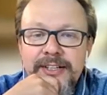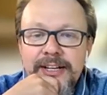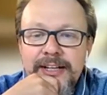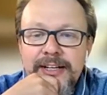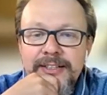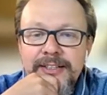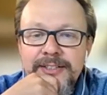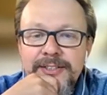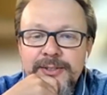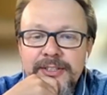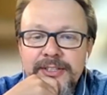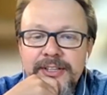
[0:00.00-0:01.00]
Uh,
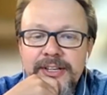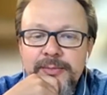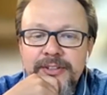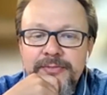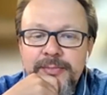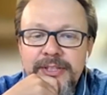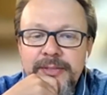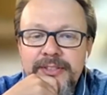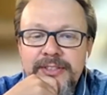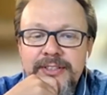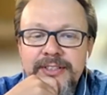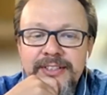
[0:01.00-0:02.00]
so there's a number of
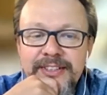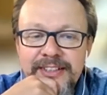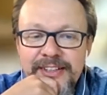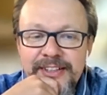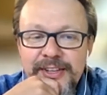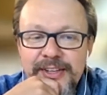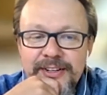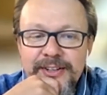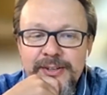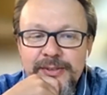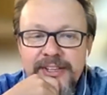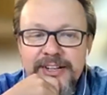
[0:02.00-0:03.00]
people that
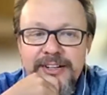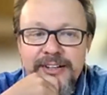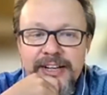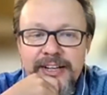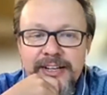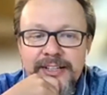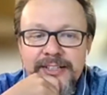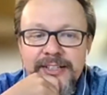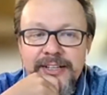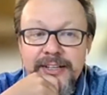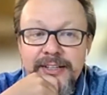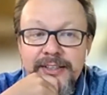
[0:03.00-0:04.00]
are out there. And
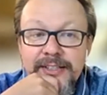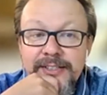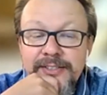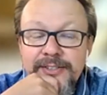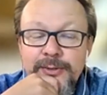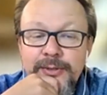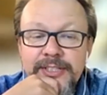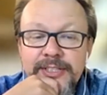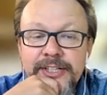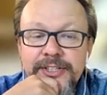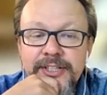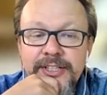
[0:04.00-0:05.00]
uh, this whole
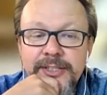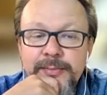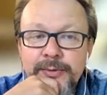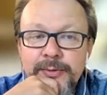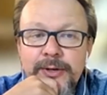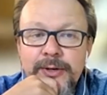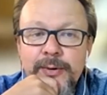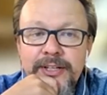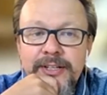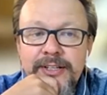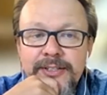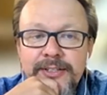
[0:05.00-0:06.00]
session has been
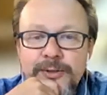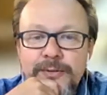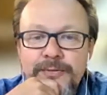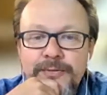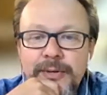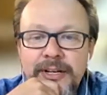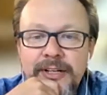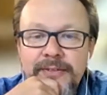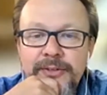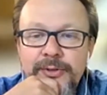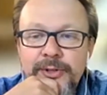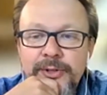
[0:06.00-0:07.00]
recorded. So for many
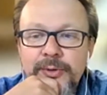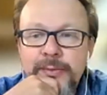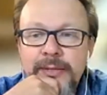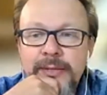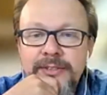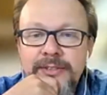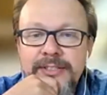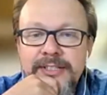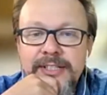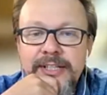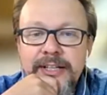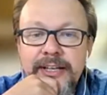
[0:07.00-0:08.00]
of you, you will be able to
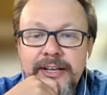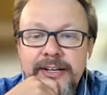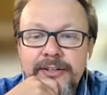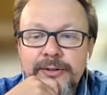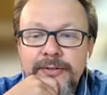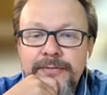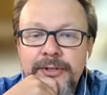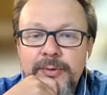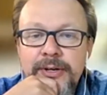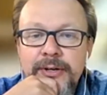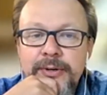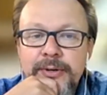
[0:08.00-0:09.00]
see it again, or if you
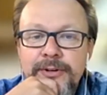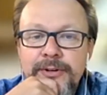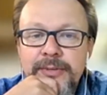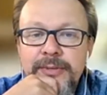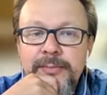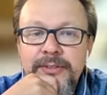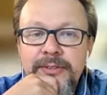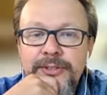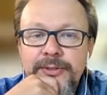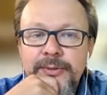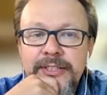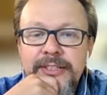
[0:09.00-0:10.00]
want to refer people
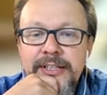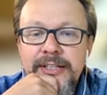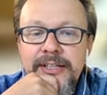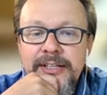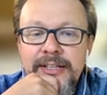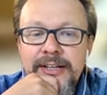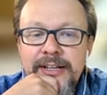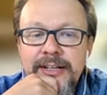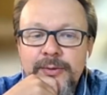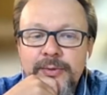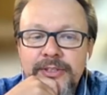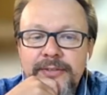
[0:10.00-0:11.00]
to it,
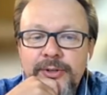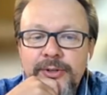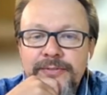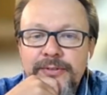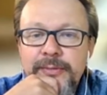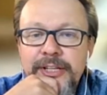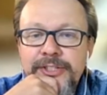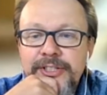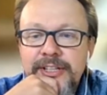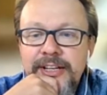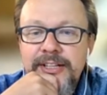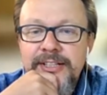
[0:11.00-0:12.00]
uh, we'll give you
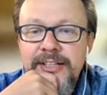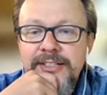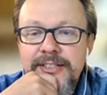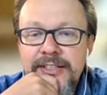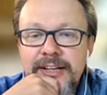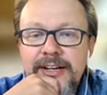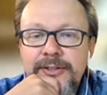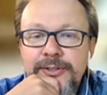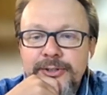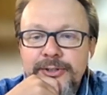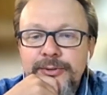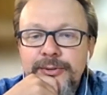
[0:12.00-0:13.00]
information yet as to how
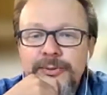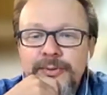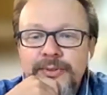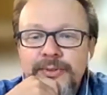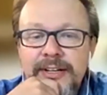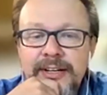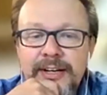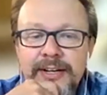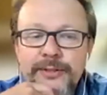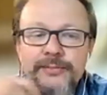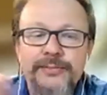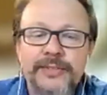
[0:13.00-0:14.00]
to how
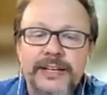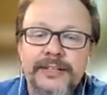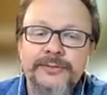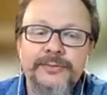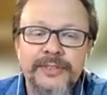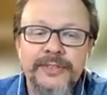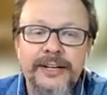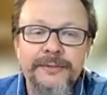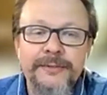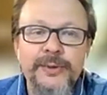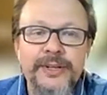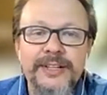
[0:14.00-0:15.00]
to how to how to
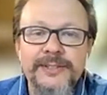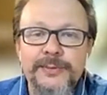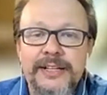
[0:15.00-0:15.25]
view it as